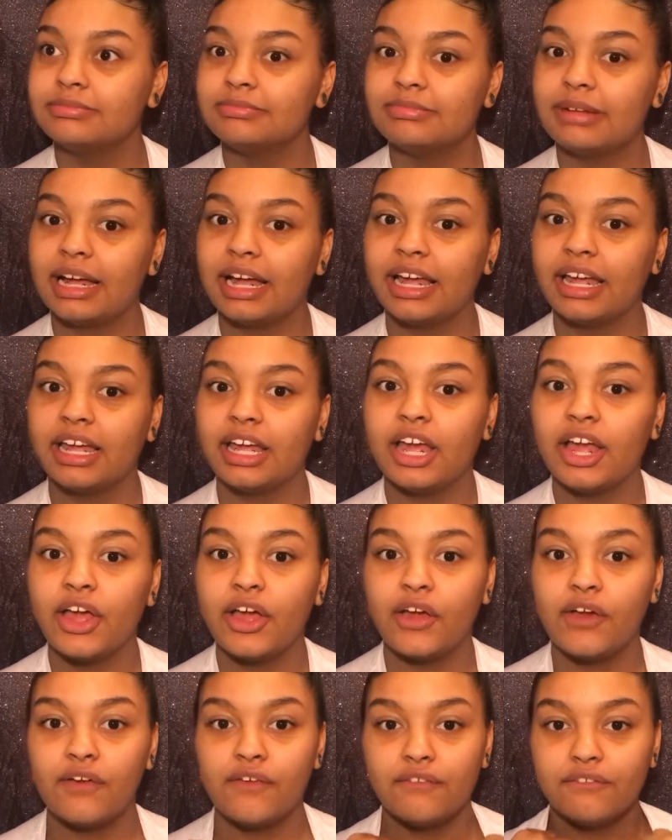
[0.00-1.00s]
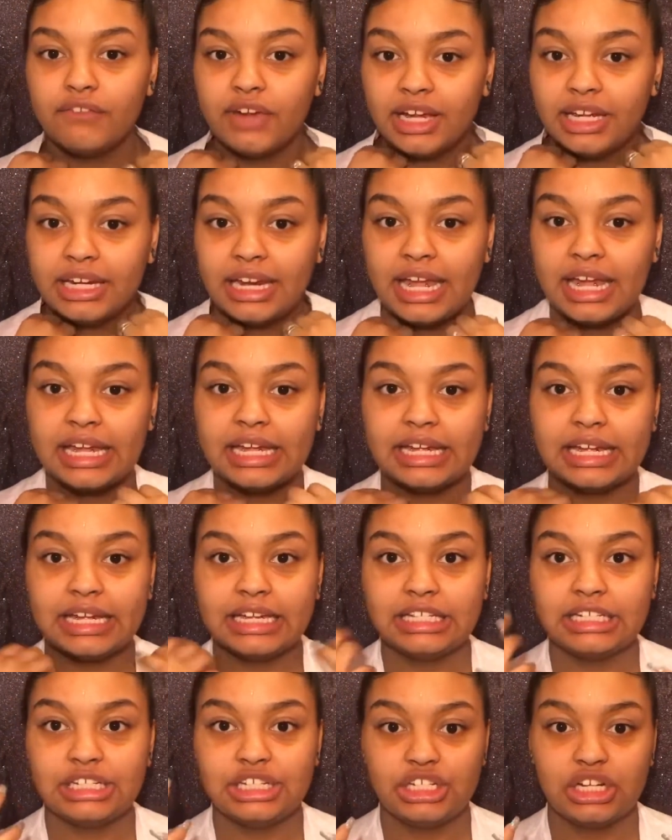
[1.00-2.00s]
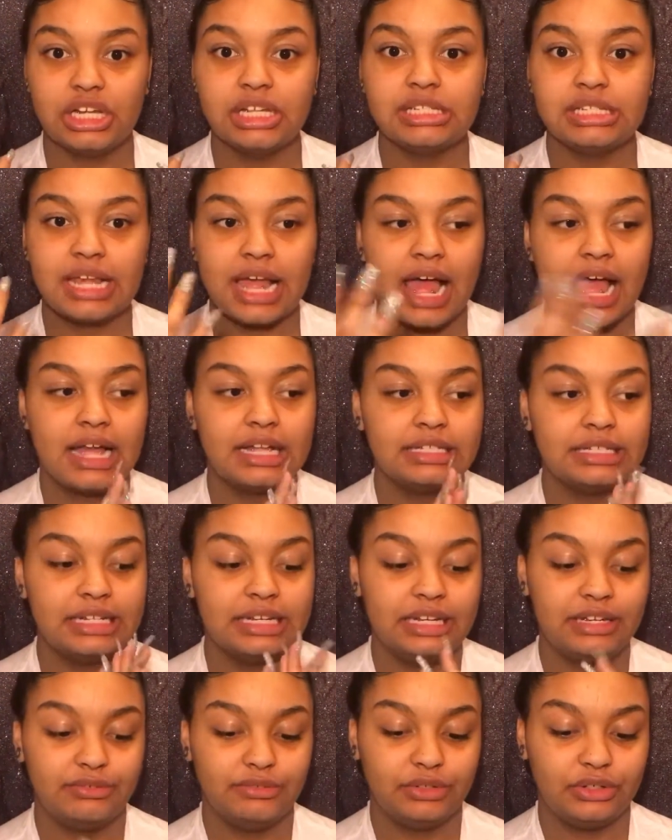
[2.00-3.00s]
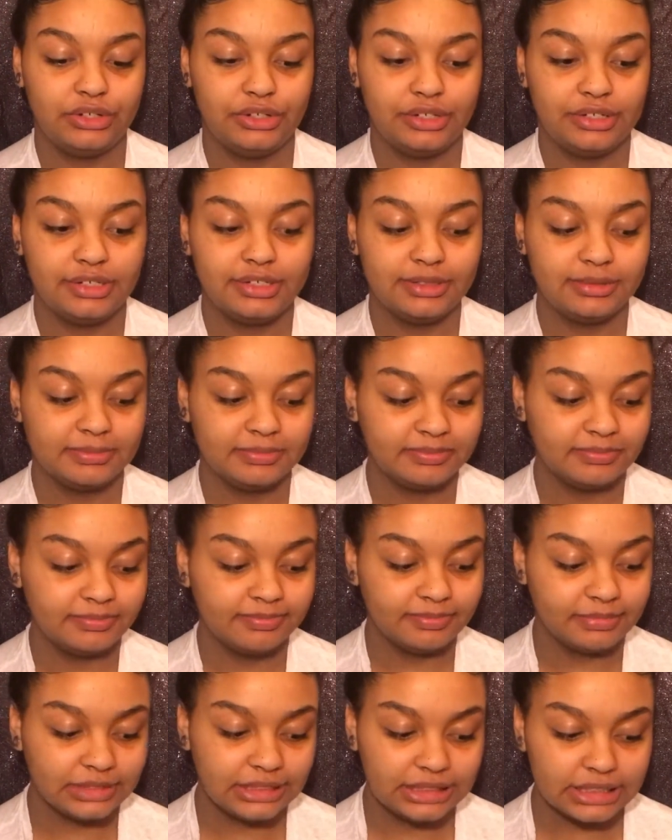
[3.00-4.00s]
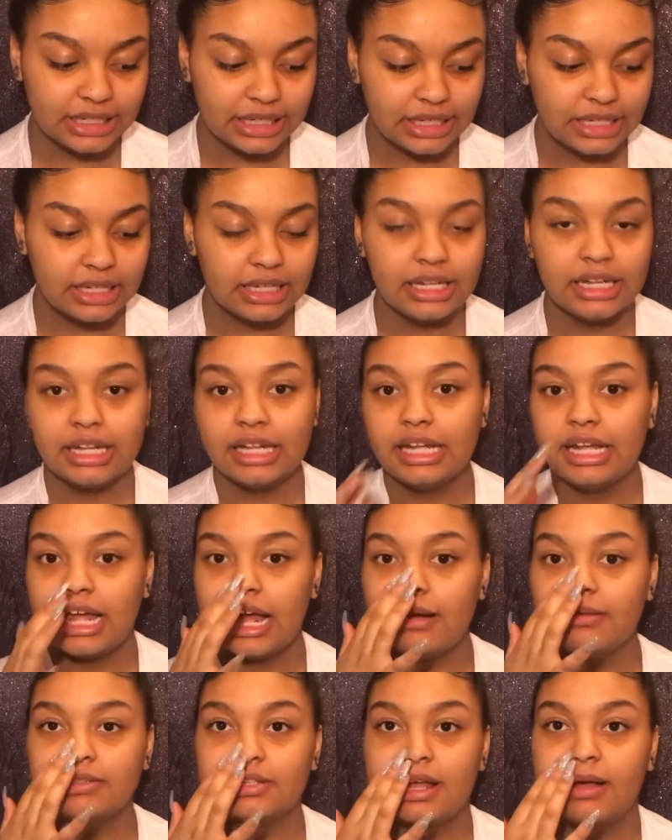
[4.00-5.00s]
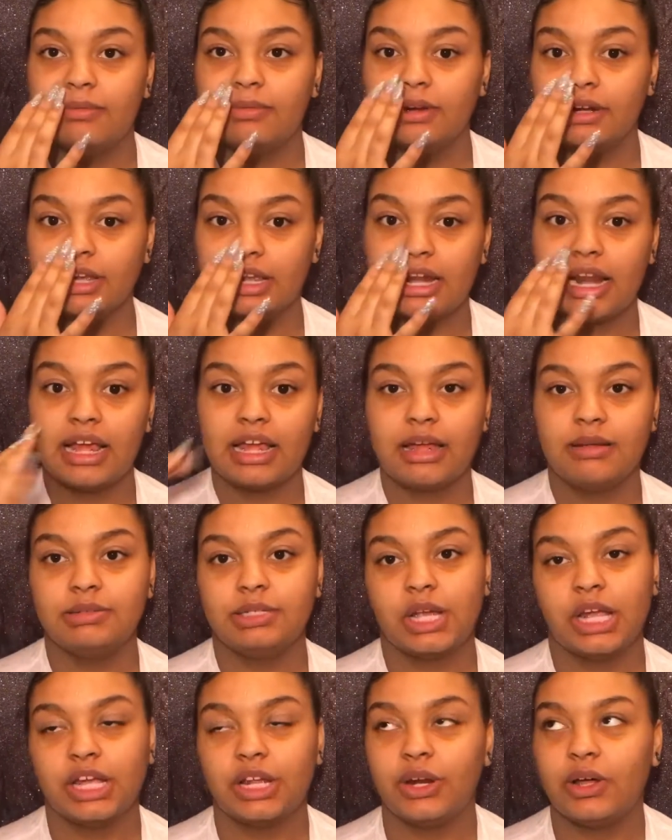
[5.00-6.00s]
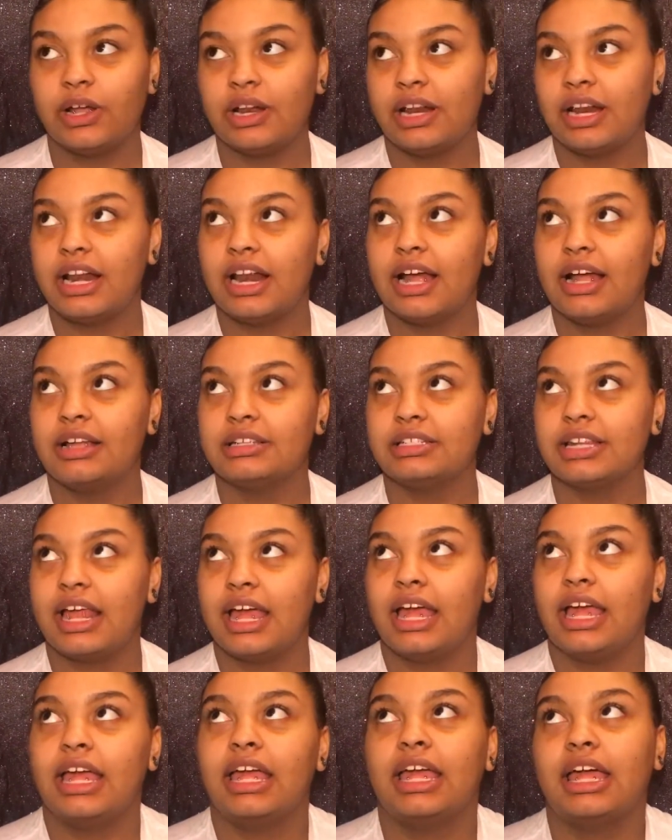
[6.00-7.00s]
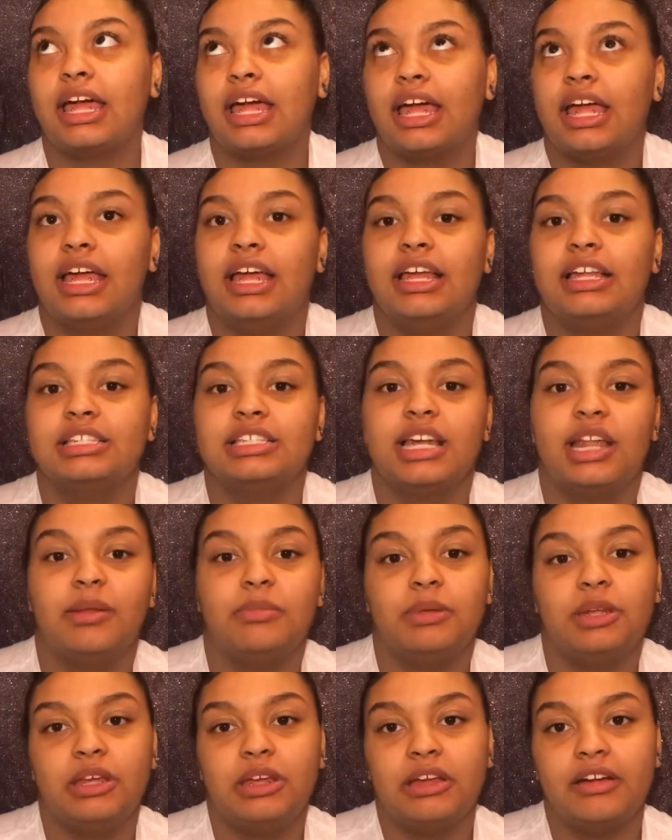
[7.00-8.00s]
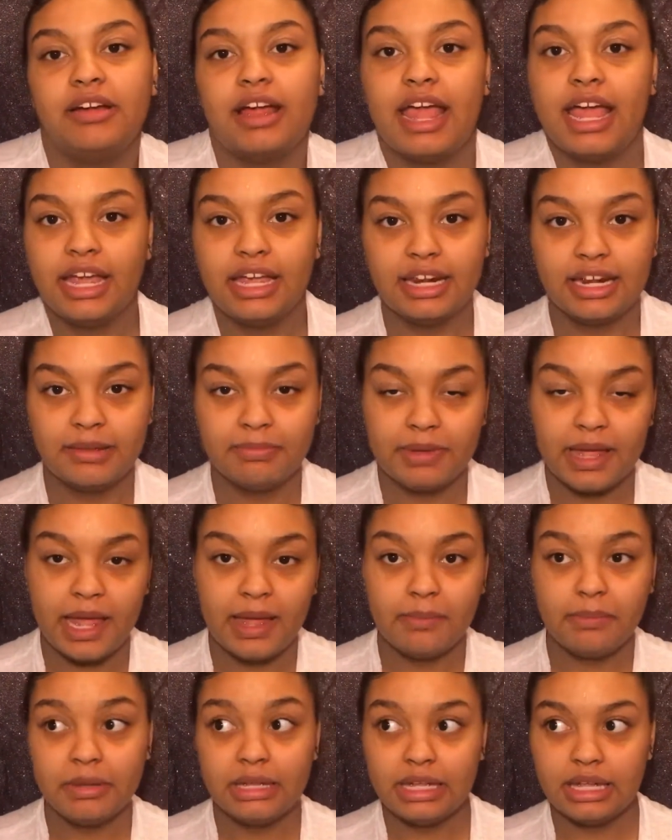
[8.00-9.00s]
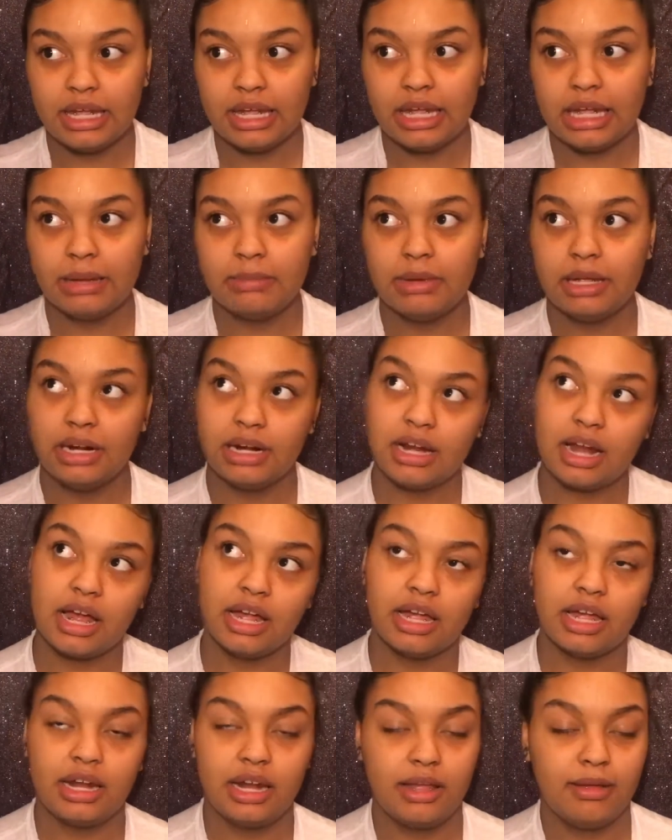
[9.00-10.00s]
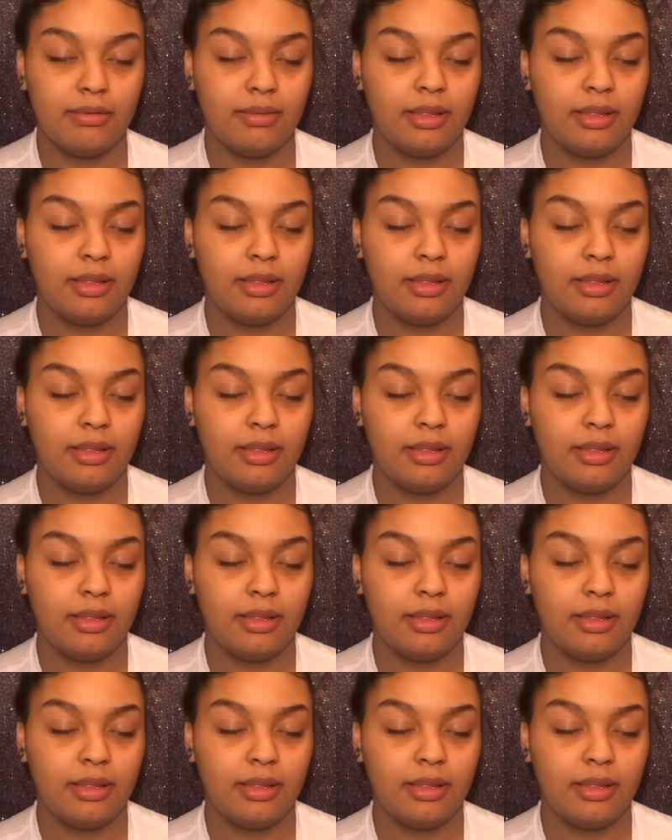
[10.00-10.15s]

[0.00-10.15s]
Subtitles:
My ring light just got delivered. I was at work and I kept checking on it, and I was like, it's gonna be here at 8 p.m., 8 o'clock at night.